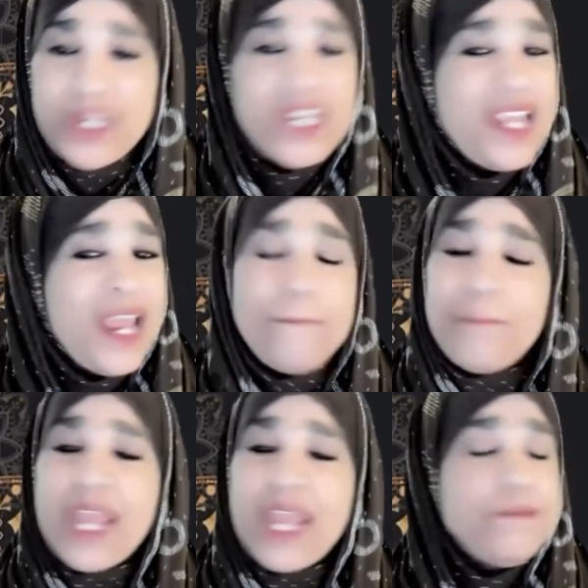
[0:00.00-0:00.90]
We can't
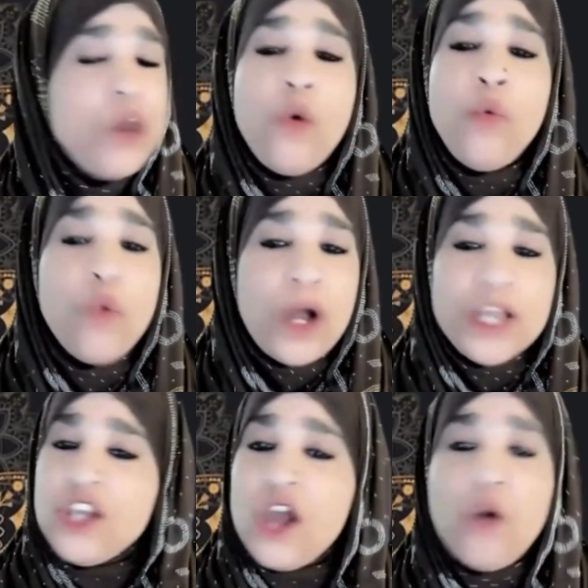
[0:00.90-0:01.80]
blame no
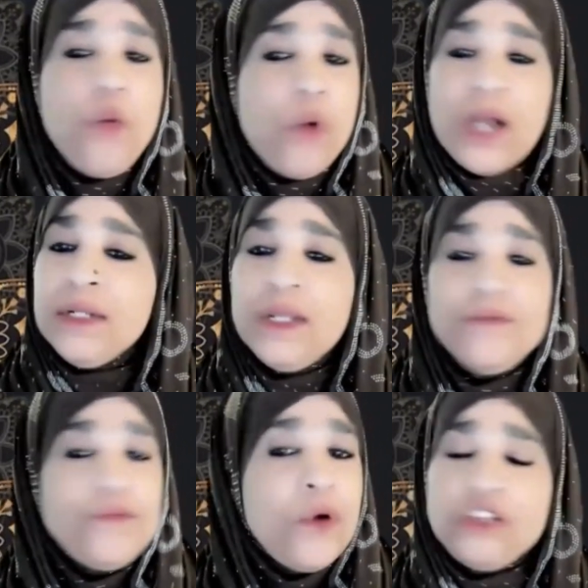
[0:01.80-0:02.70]
one
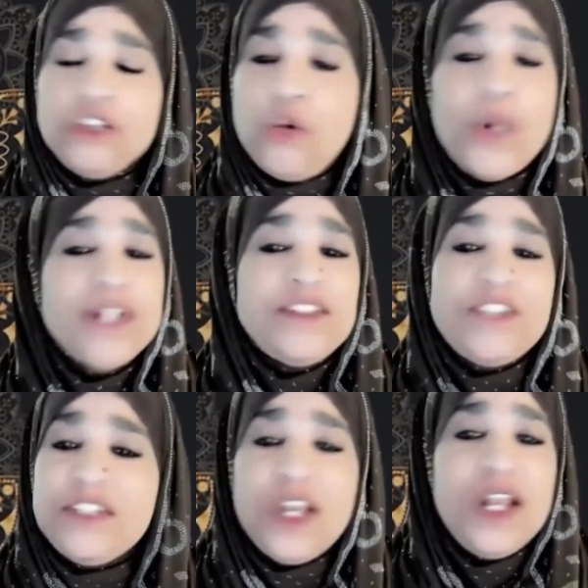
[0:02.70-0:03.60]
for our
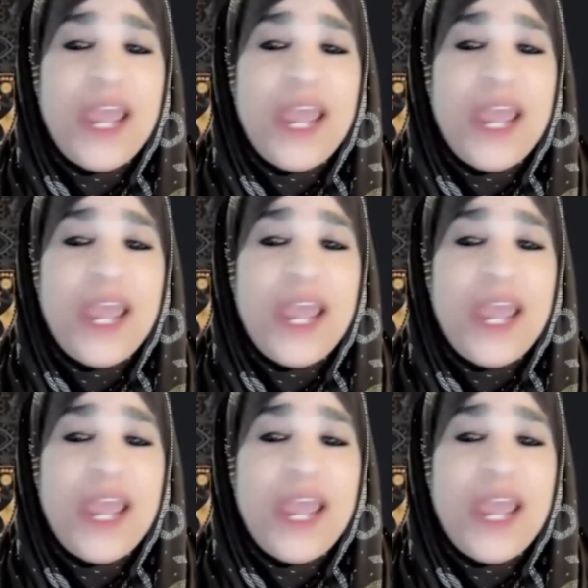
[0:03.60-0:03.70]
choices.